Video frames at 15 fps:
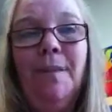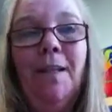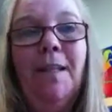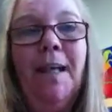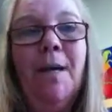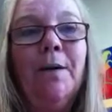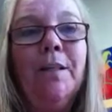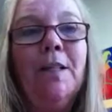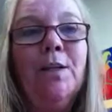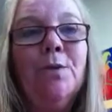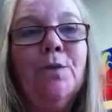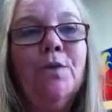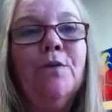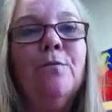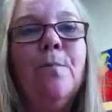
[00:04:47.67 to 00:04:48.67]
allowing the
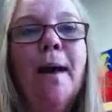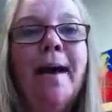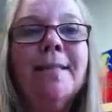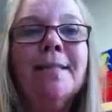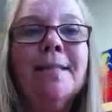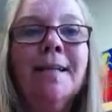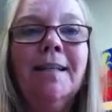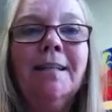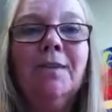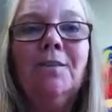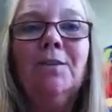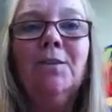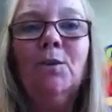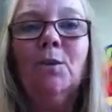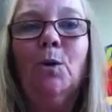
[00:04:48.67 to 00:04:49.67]
use of
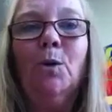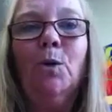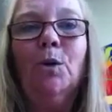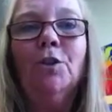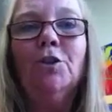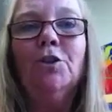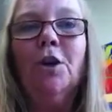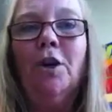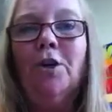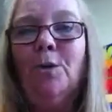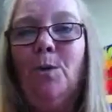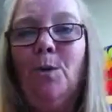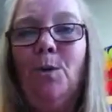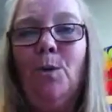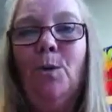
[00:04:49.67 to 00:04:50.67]
pastels or
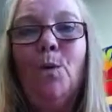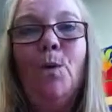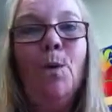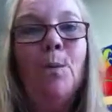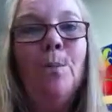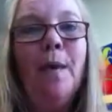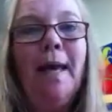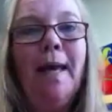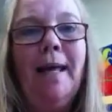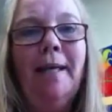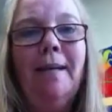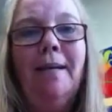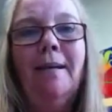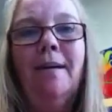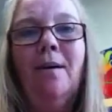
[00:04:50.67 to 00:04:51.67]
charcoal or
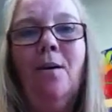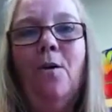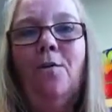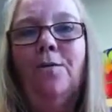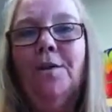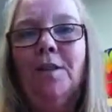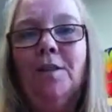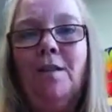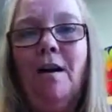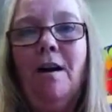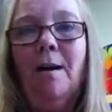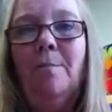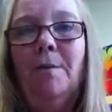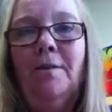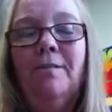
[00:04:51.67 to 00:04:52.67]
pen over the
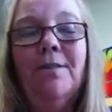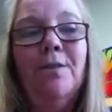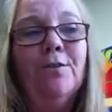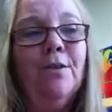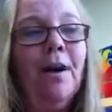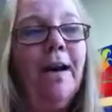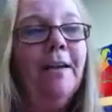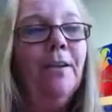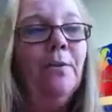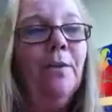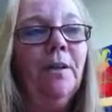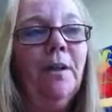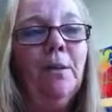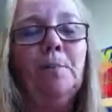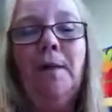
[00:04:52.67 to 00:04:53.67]
top of the dried
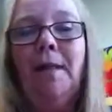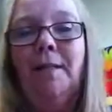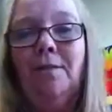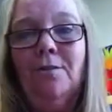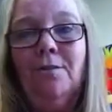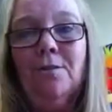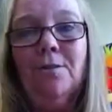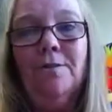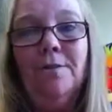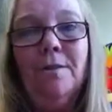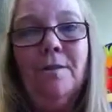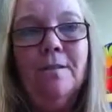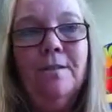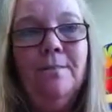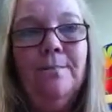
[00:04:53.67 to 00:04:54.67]
acrylic painted
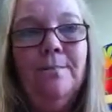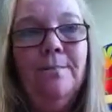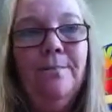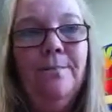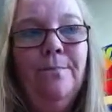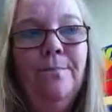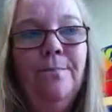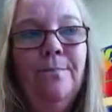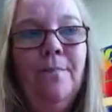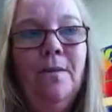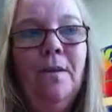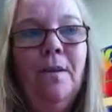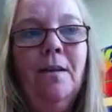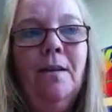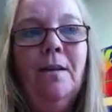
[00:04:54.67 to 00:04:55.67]
surface.
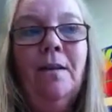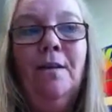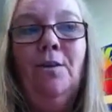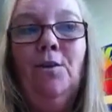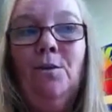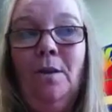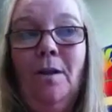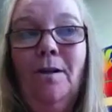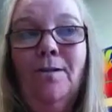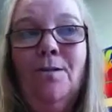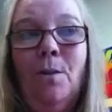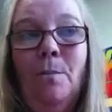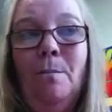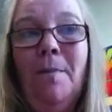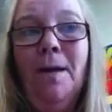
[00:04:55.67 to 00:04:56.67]
You can
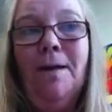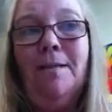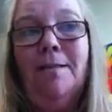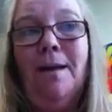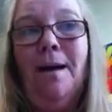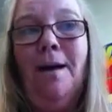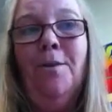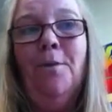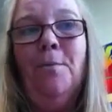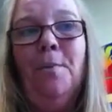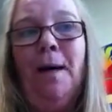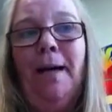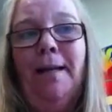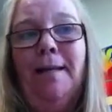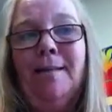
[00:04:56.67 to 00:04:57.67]
also mix other
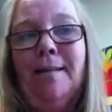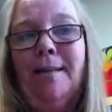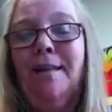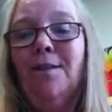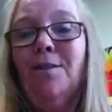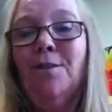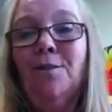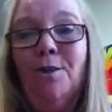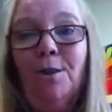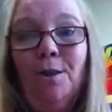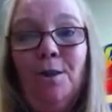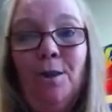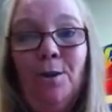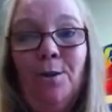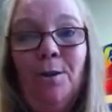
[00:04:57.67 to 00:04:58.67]
bodies into the
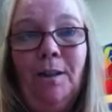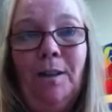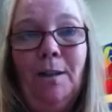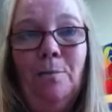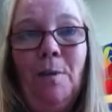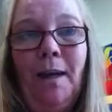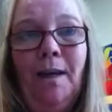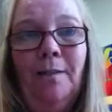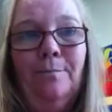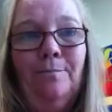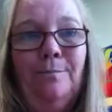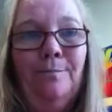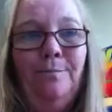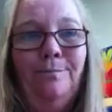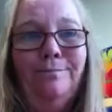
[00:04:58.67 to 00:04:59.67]
acrylic paint,
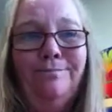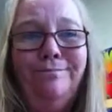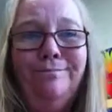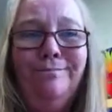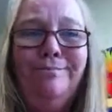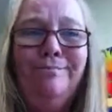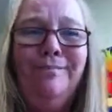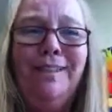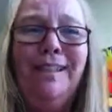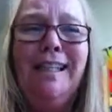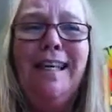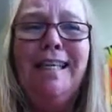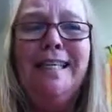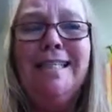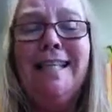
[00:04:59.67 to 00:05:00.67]

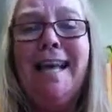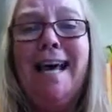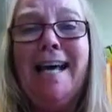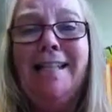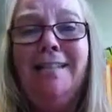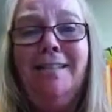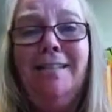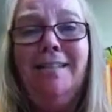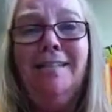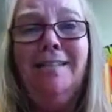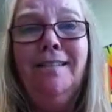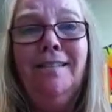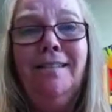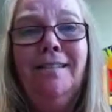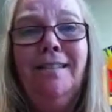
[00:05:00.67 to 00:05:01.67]
like sand,
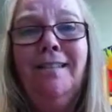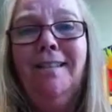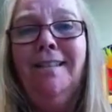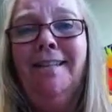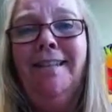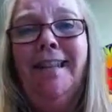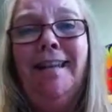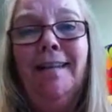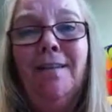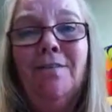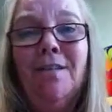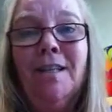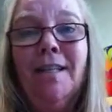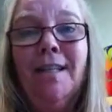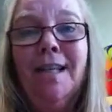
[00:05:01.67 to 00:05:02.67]
that
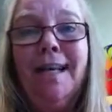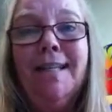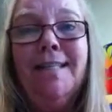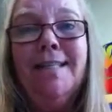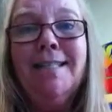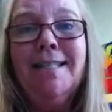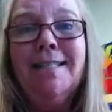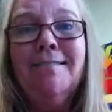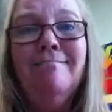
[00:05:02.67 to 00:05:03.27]
gives it a nice